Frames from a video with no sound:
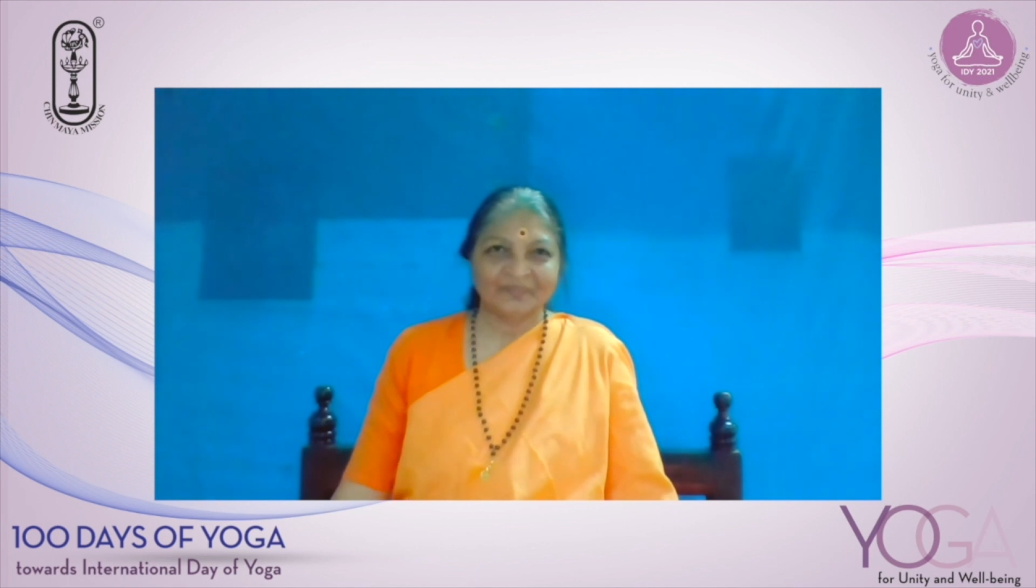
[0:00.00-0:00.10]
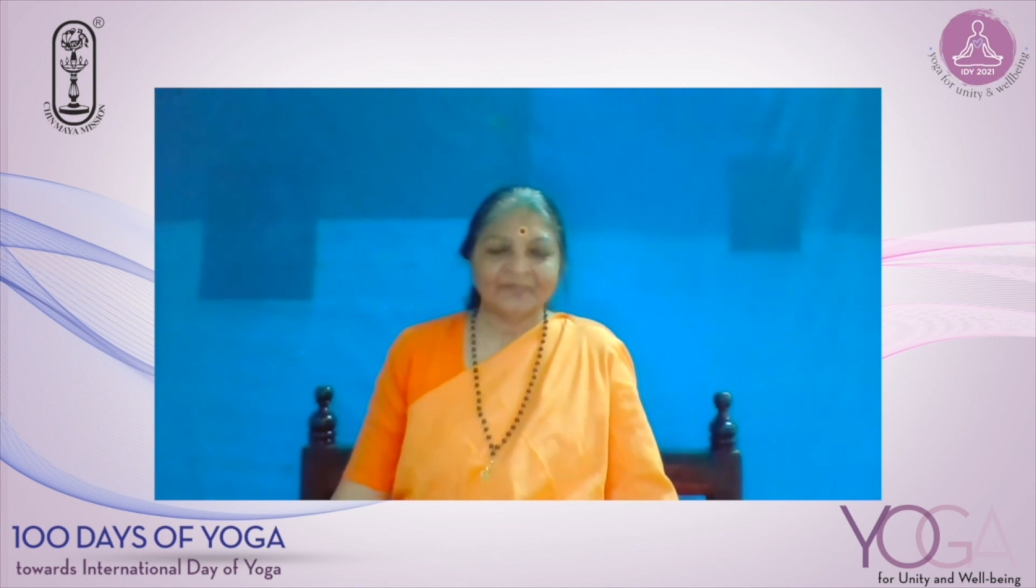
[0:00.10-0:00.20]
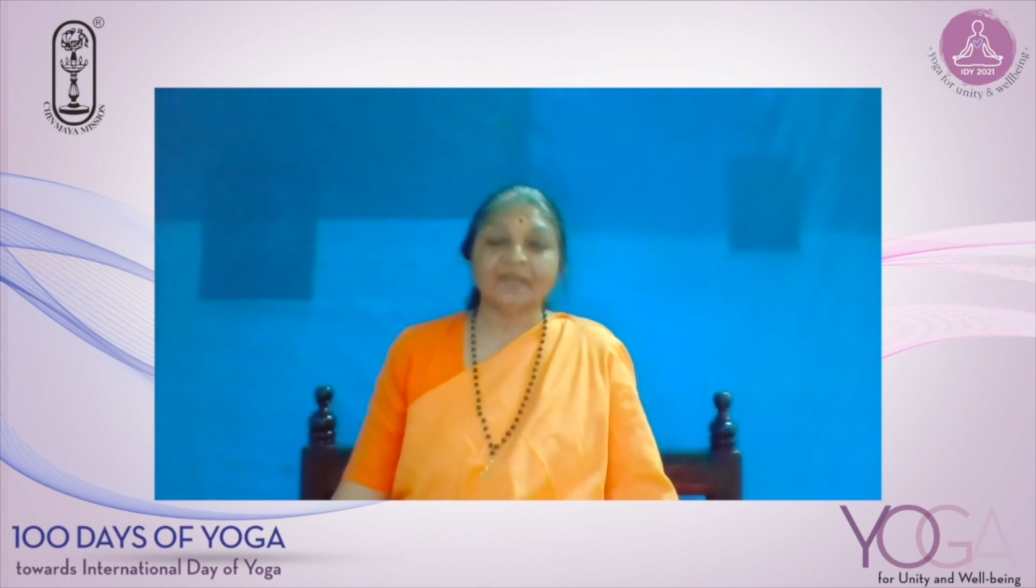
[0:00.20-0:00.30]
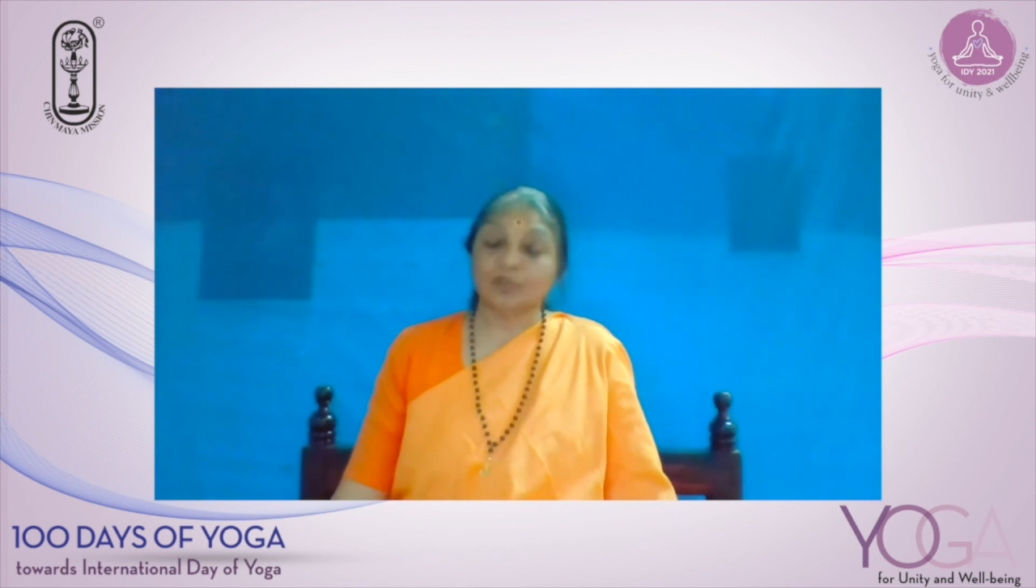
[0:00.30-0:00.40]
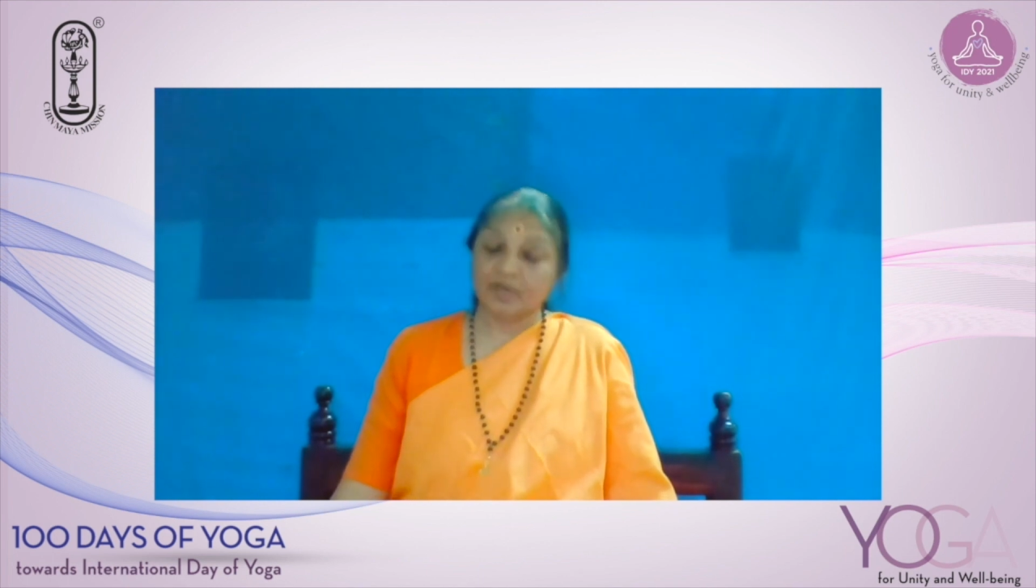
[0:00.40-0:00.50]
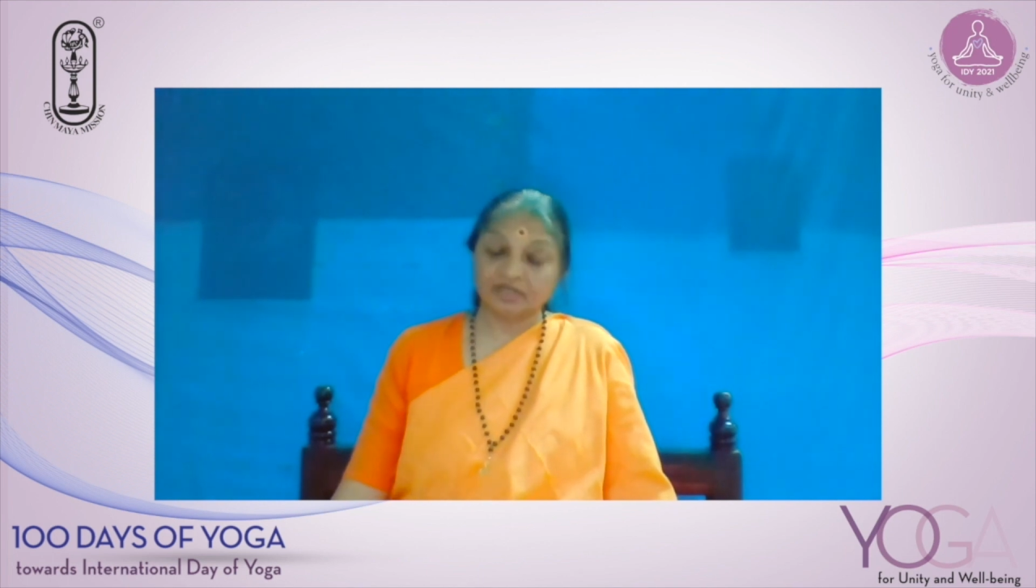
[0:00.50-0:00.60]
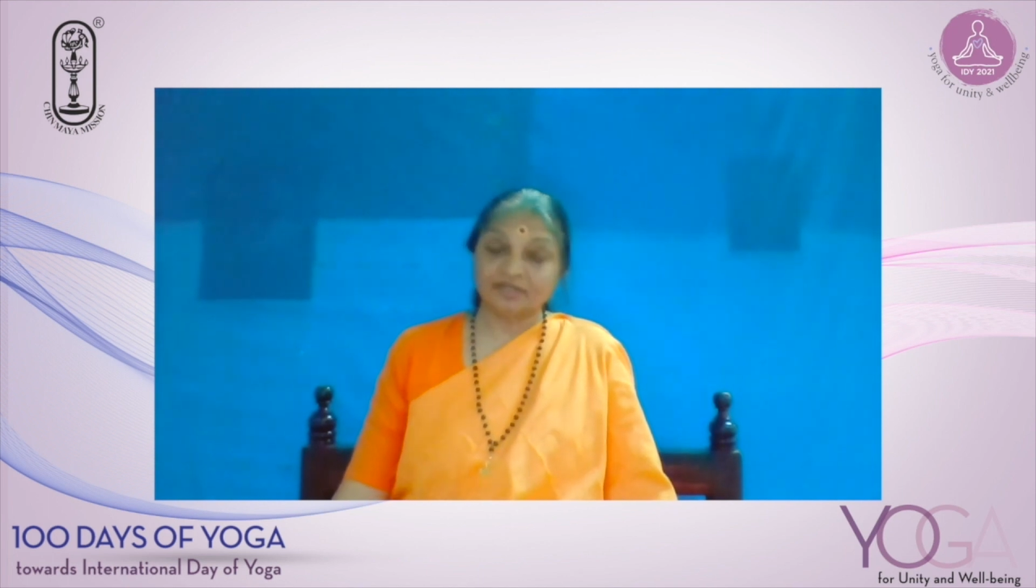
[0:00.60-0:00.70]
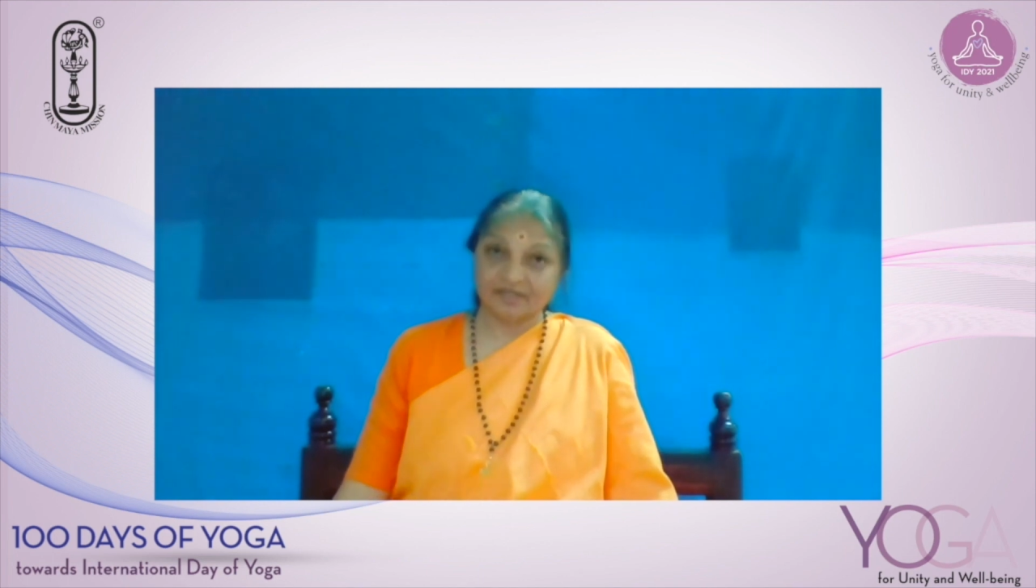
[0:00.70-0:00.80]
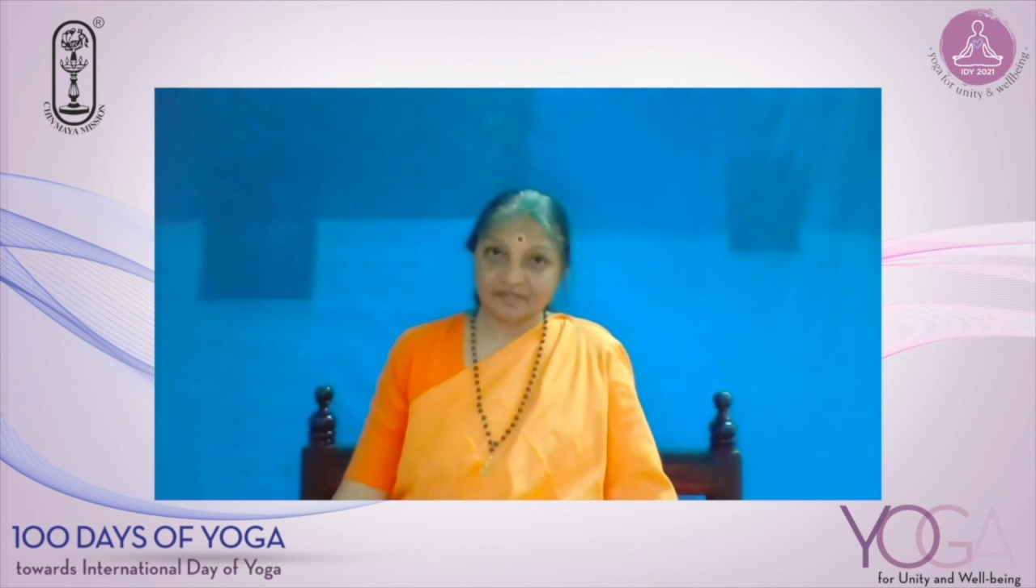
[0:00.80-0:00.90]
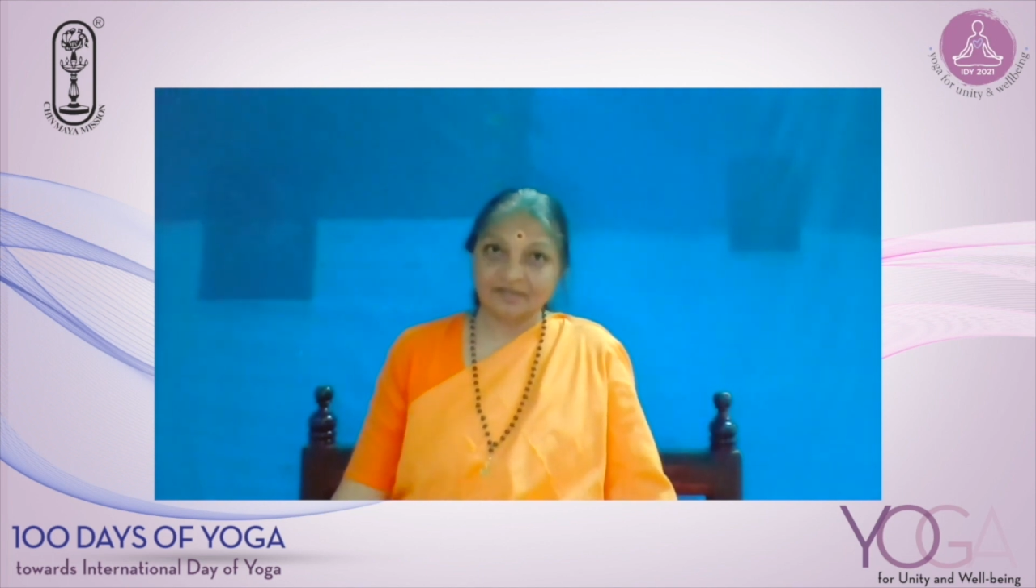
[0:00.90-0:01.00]
And the question
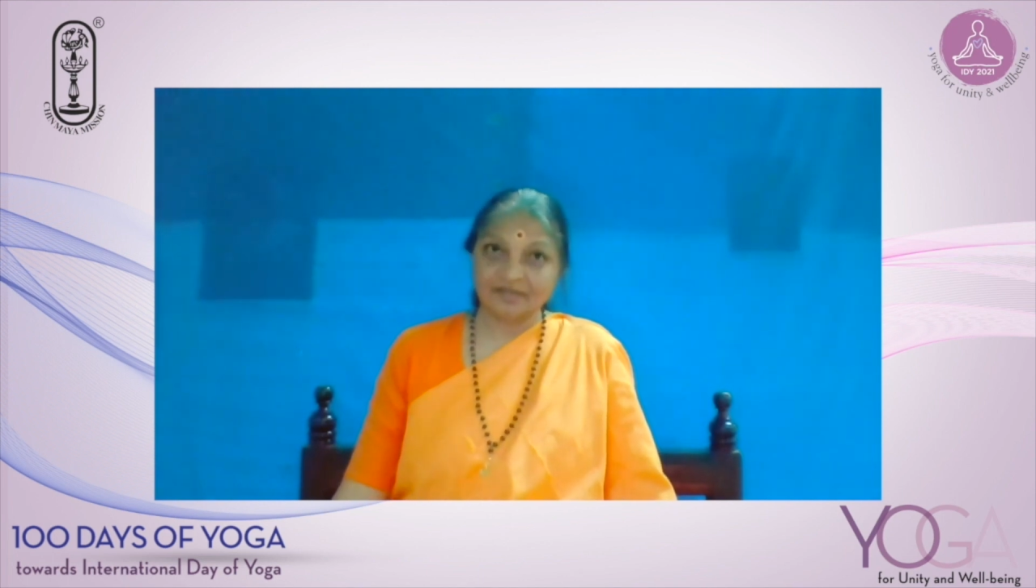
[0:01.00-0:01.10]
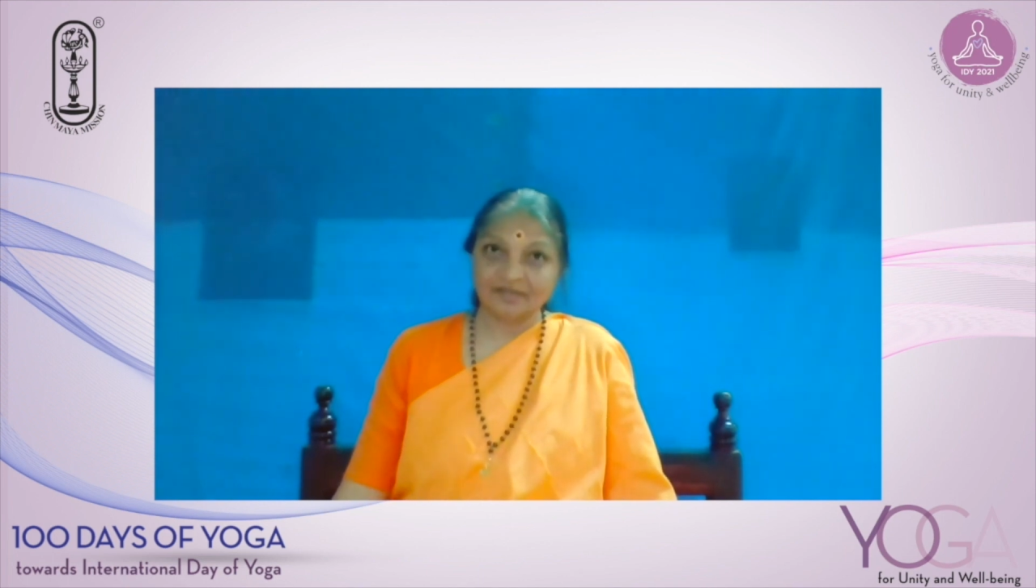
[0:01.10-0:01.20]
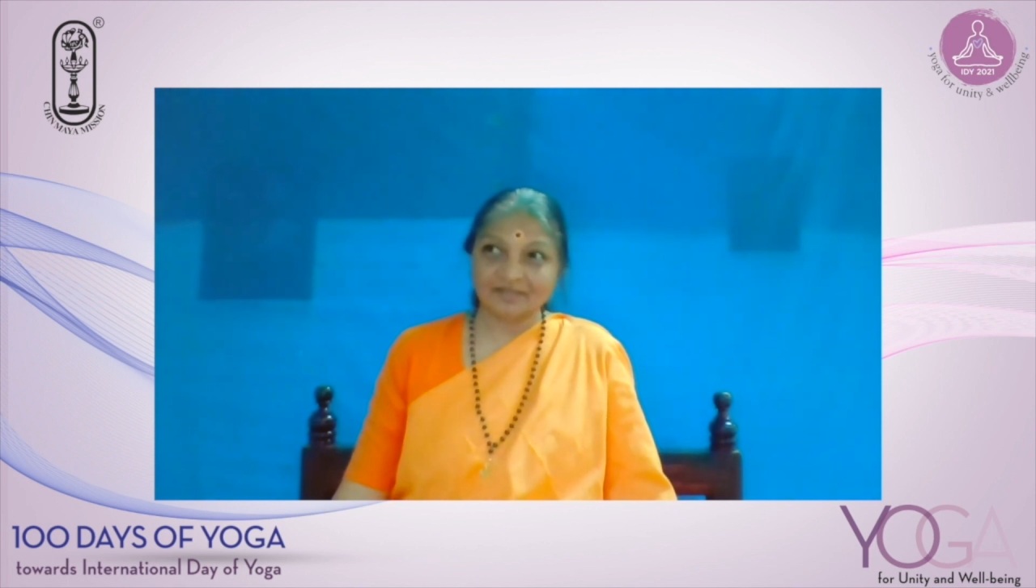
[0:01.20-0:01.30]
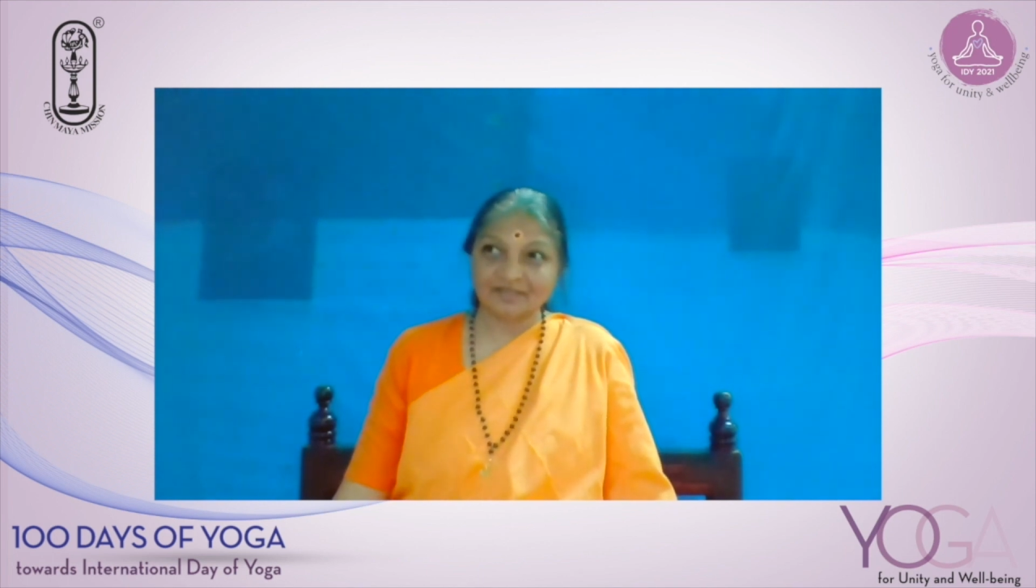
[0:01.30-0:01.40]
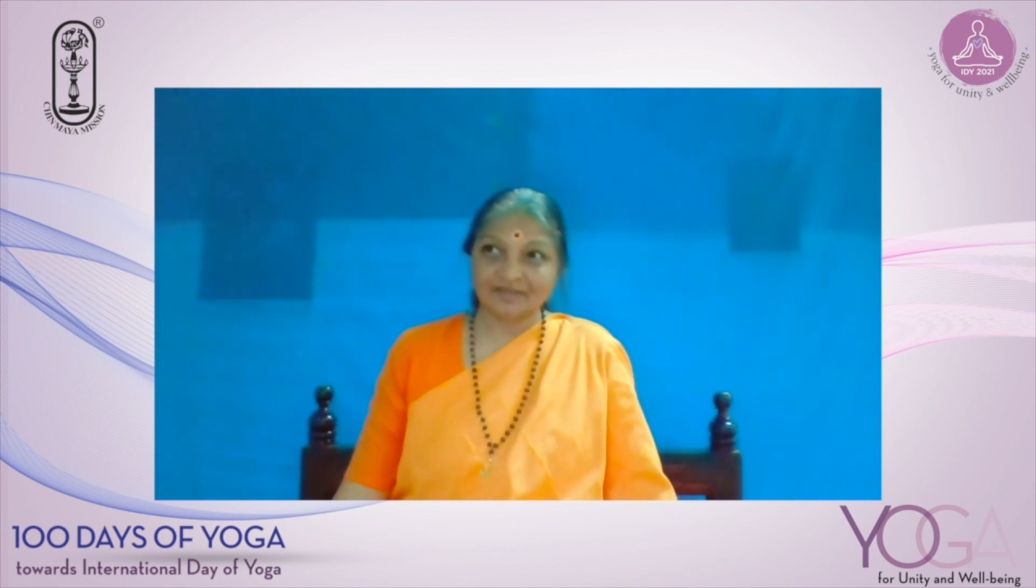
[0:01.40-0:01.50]
is,